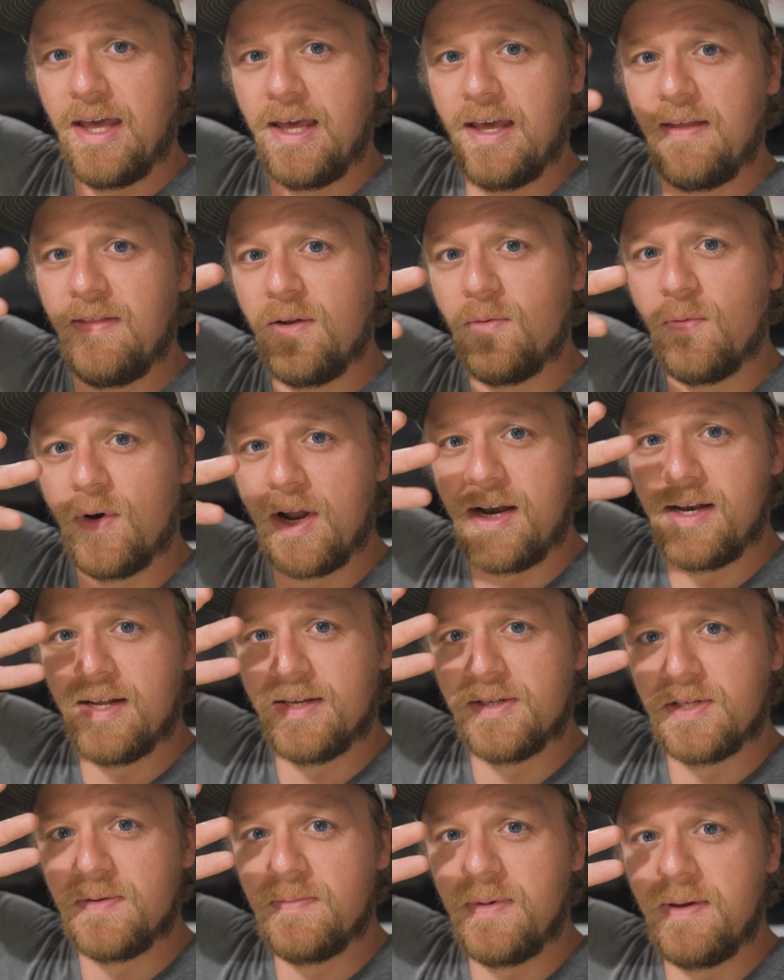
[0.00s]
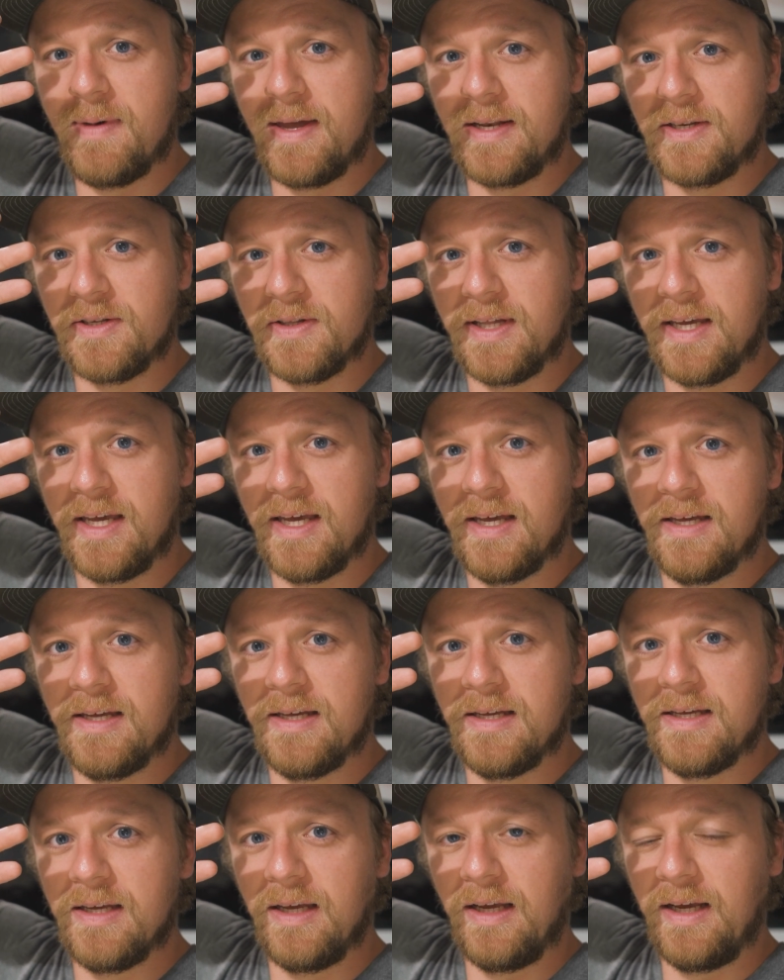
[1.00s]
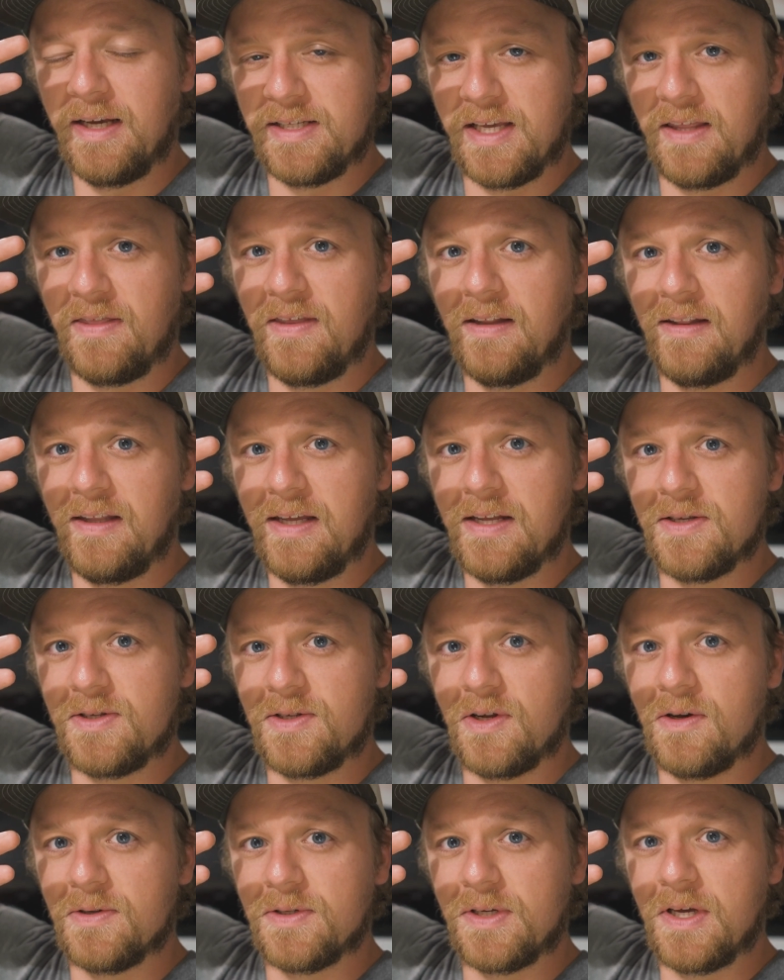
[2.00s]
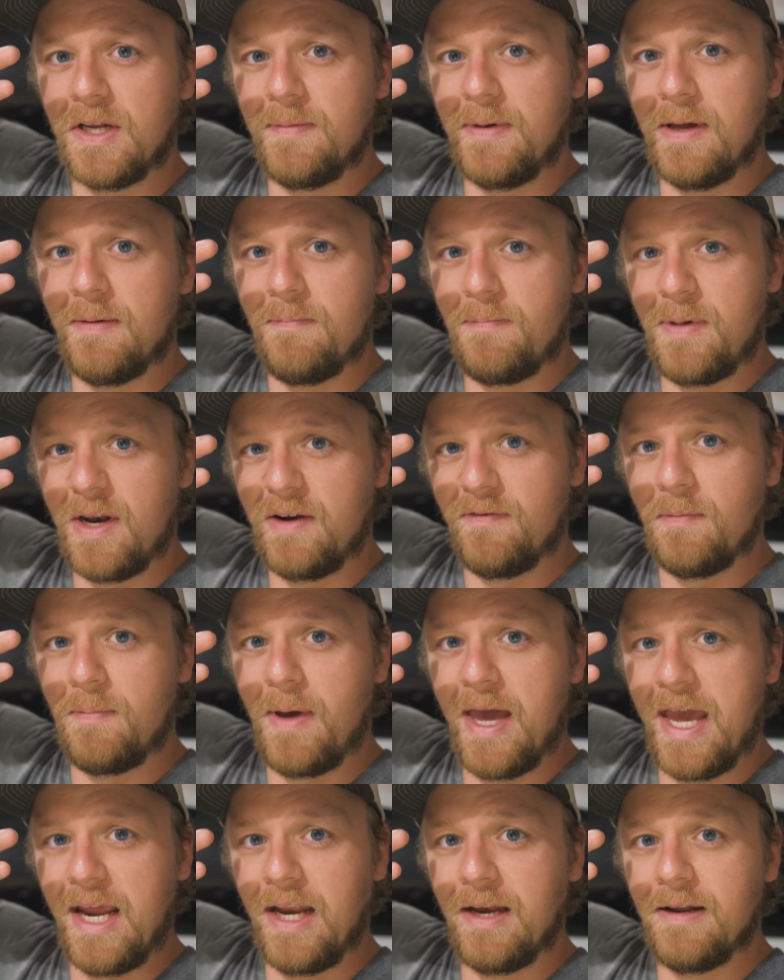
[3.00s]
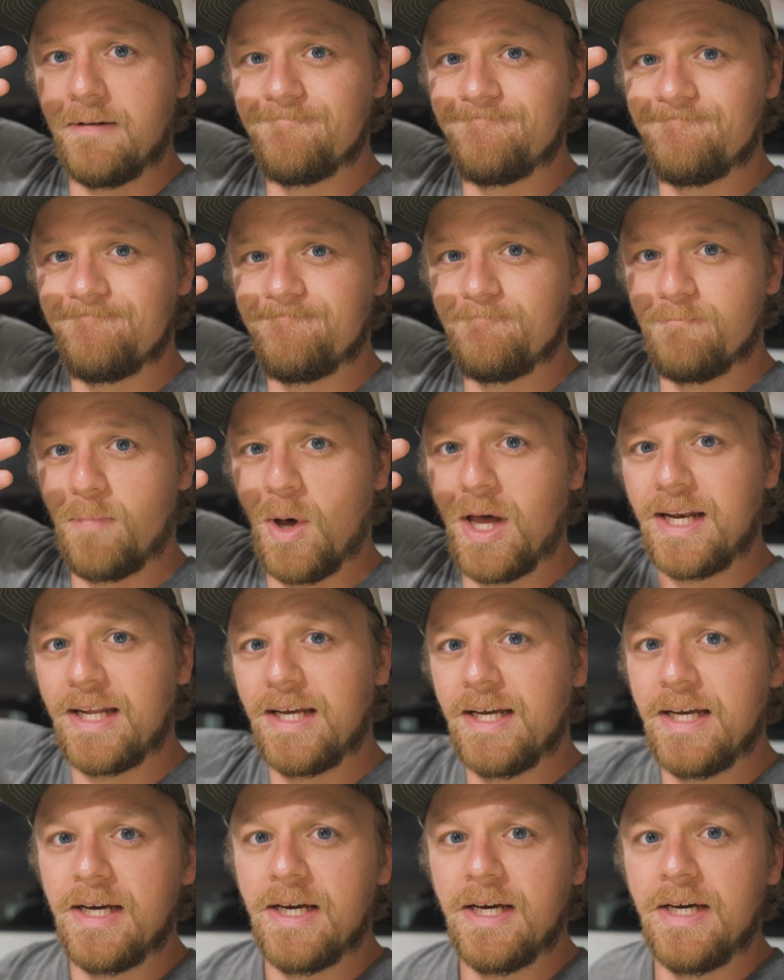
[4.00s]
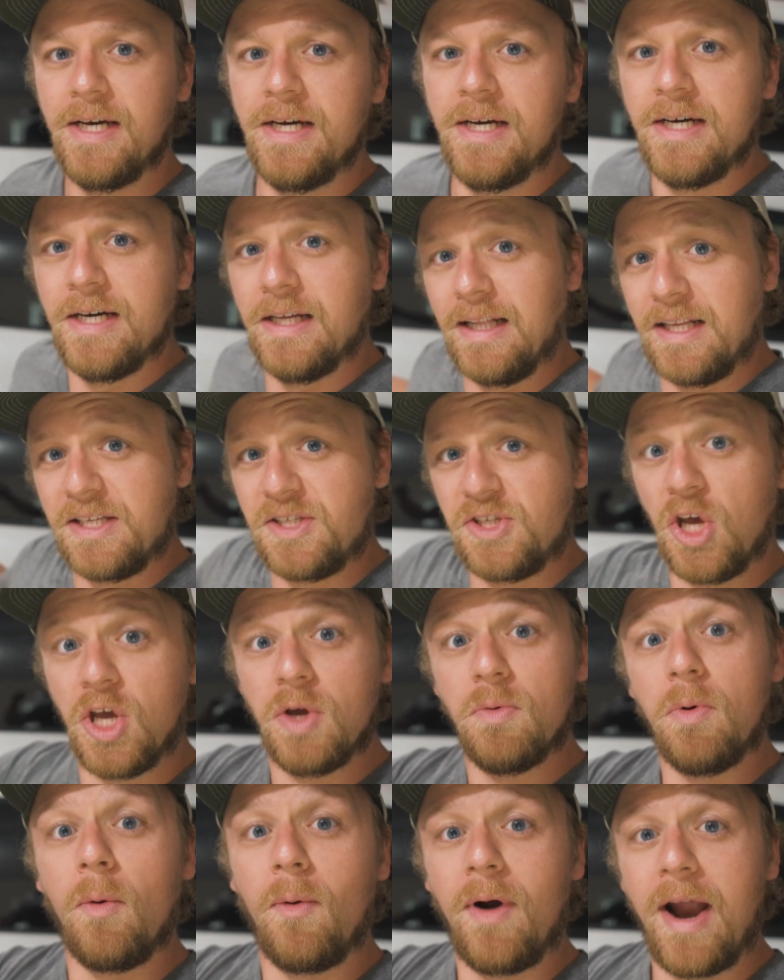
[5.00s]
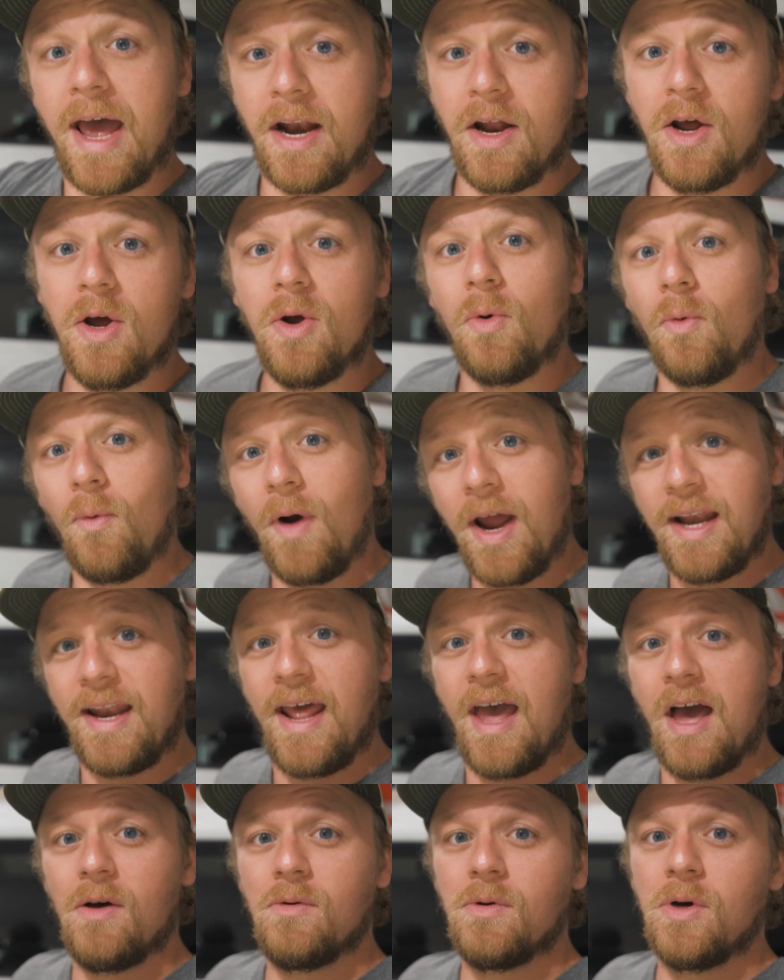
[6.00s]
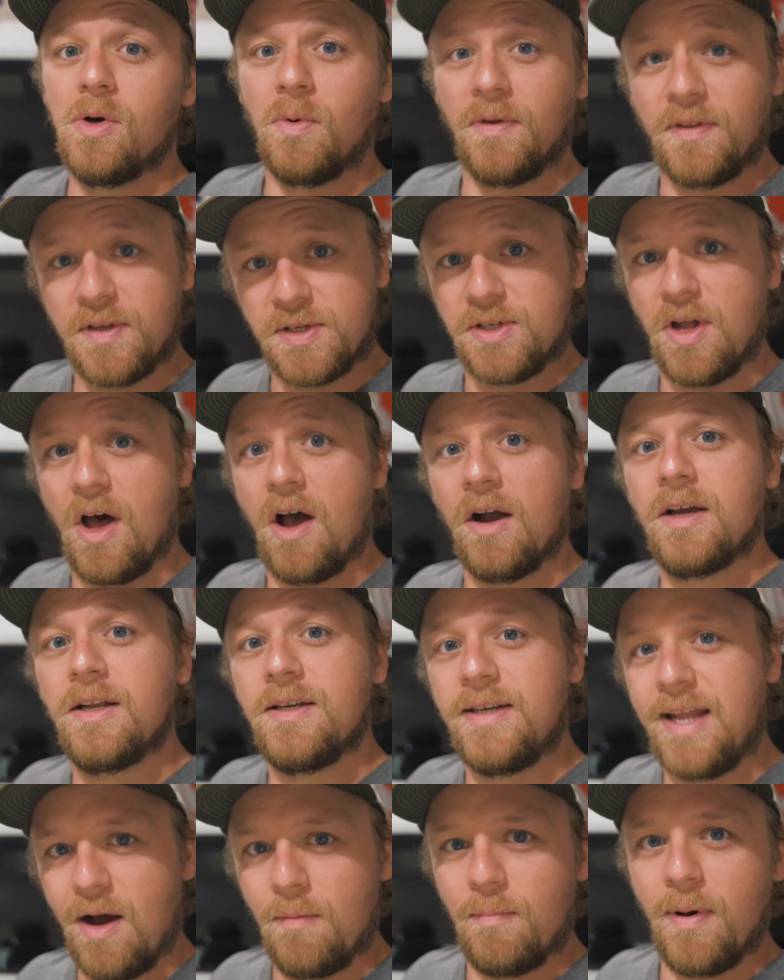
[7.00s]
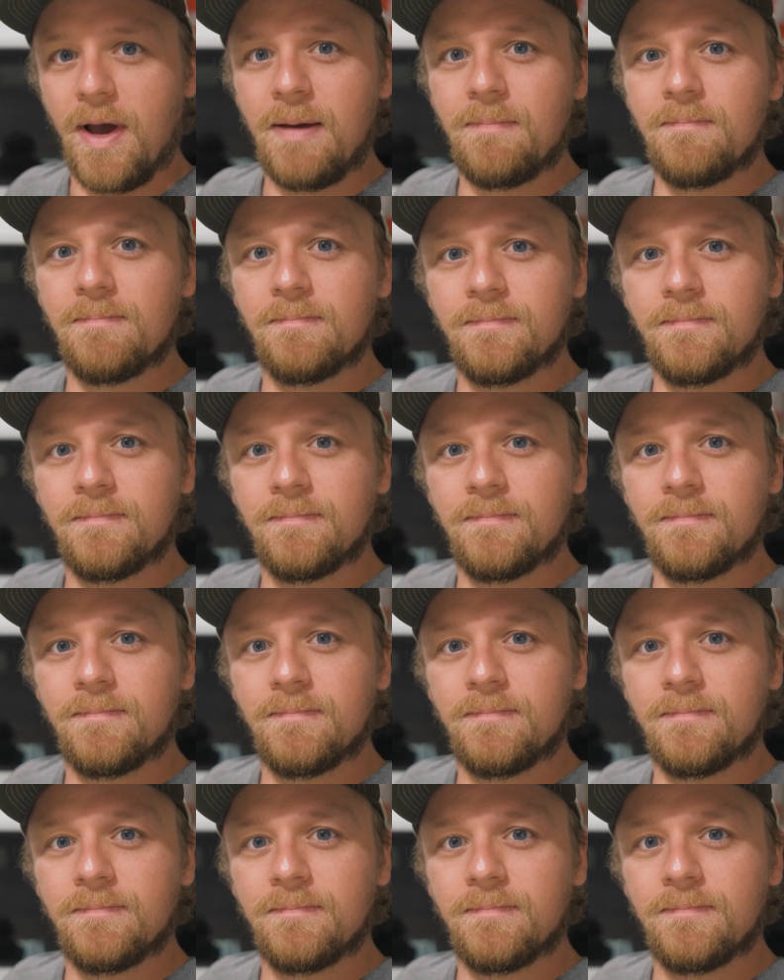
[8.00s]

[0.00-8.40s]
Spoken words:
and then what it does to me mentally, because I think the install is gonna be a bit of a pain. But let's tell you where we're at right now with the stock downpipe.